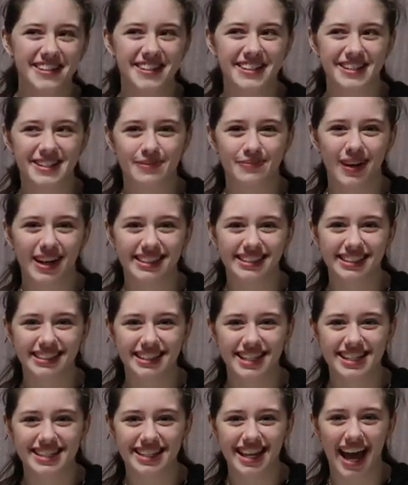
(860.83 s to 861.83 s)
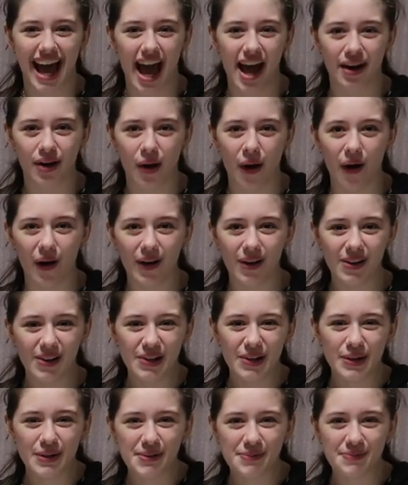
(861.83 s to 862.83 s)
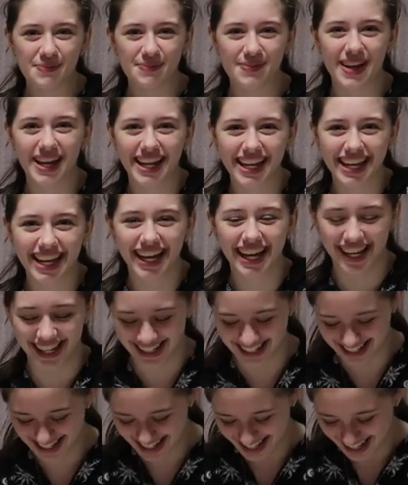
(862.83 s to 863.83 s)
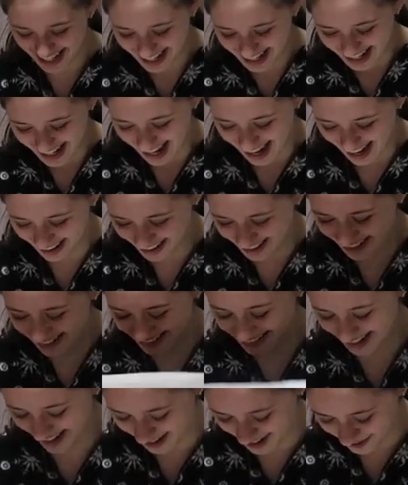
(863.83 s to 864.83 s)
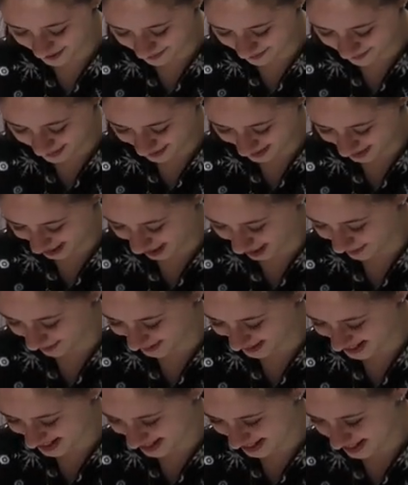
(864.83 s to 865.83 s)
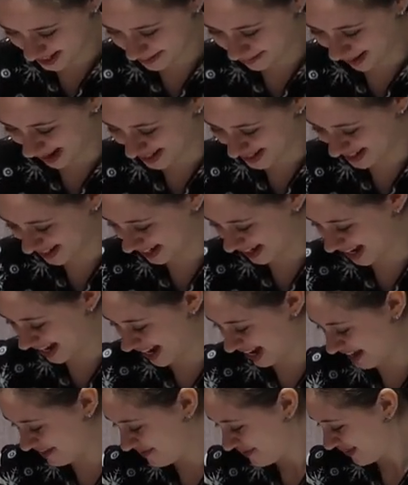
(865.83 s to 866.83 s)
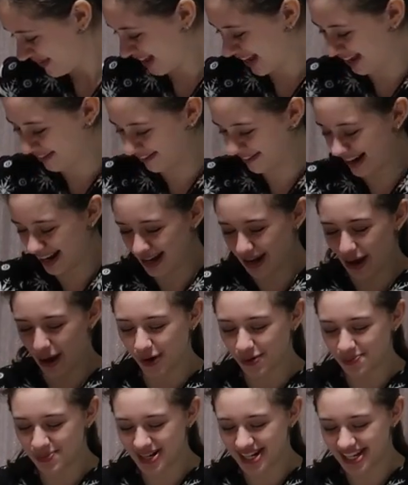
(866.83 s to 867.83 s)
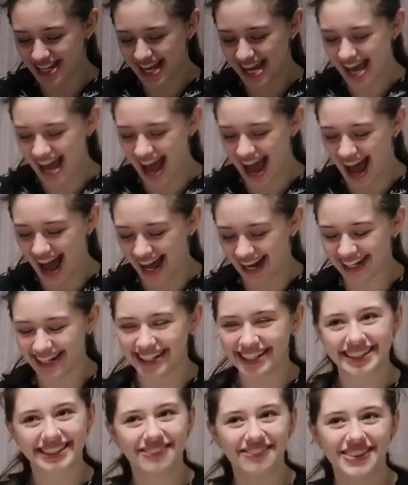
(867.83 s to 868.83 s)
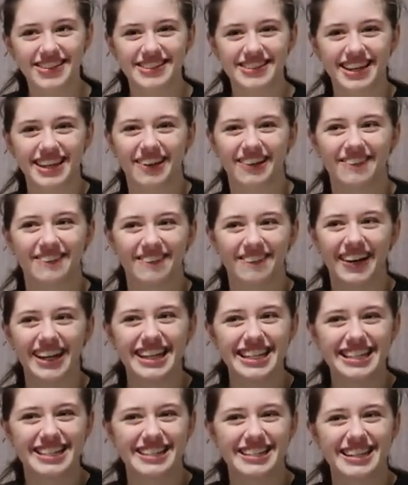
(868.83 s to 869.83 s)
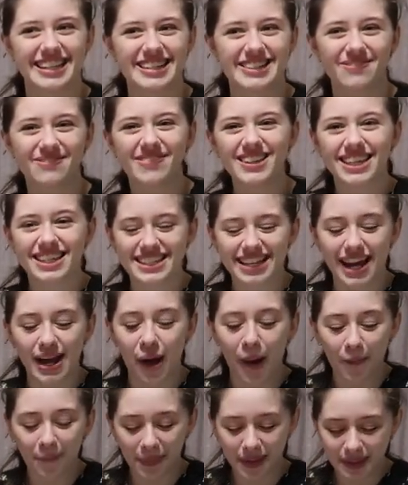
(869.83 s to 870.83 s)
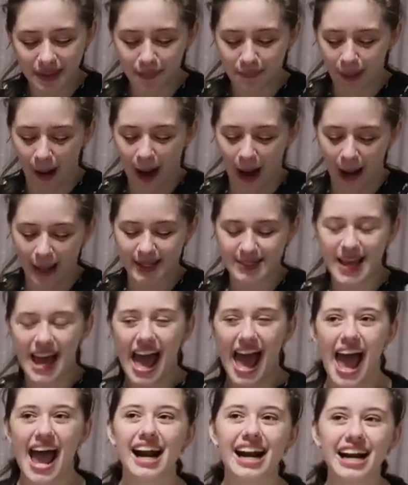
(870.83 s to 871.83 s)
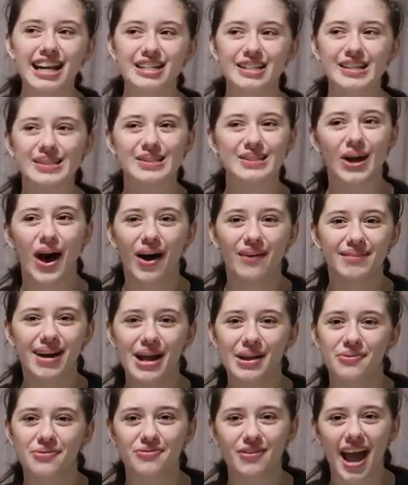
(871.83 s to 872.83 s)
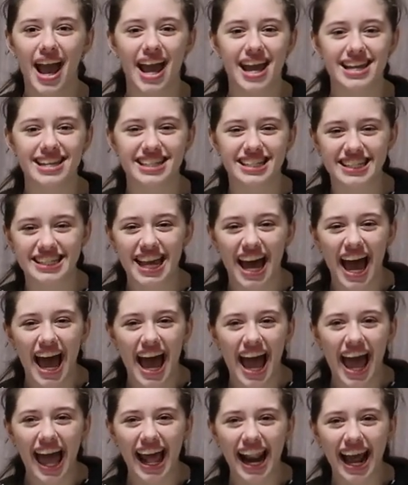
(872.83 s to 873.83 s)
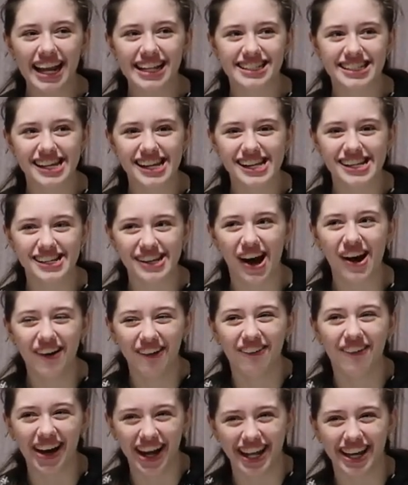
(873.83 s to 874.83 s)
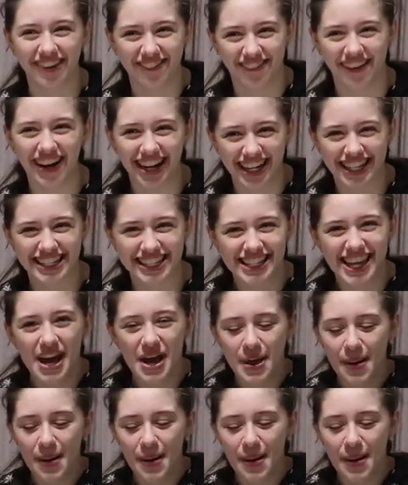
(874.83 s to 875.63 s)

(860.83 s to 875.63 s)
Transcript: wasn't expecting this at all because I don't know, but like I wasn't expecting it. And when I opened it, I was like, what is this? Because I opened the box and I just saw my face and I didn't know what it was.